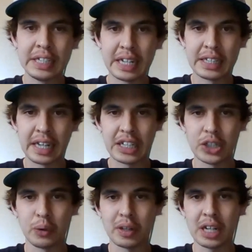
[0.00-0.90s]

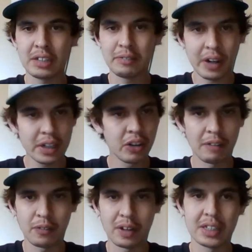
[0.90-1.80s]
TSN joining us. Very
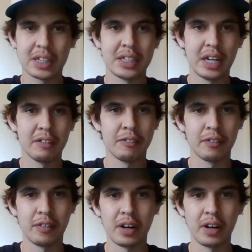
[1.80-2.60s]
grateful, as I said, for